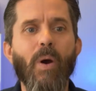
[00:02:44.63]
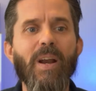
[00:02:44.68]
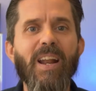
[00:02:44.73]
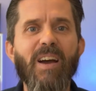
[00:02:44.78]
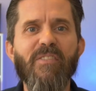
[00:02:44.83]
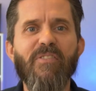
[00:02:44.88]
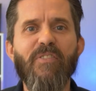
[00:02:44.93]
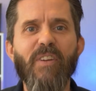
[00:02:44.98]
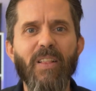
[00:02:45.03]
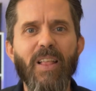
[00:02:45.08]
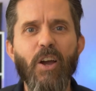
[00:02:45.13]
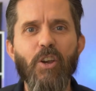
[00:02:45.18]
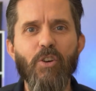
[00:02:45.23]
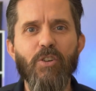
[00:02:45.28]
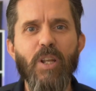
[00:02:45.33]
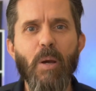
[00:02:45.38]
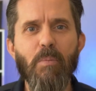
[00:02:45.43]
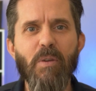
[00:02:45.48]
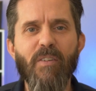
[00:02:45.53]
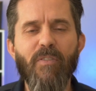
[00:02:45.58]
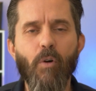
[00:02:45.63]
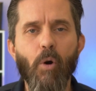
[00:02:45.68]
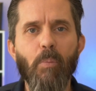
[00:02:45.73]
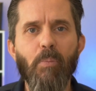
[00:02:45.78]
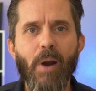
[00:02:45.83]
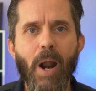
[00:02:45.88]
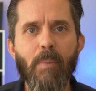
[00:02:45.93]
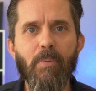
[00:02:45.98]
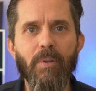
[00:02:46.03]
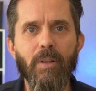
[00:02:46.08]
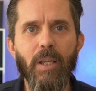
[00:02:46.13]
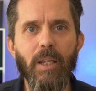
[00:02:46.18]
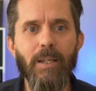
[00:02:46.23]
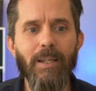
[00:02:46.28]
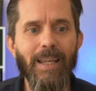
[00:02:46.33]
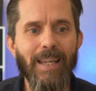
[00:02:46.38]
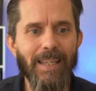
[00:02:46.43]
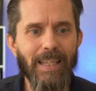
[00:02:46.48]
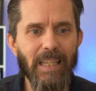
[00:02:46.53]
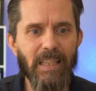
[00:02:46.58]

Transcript: Why not fill out your W-4 properly,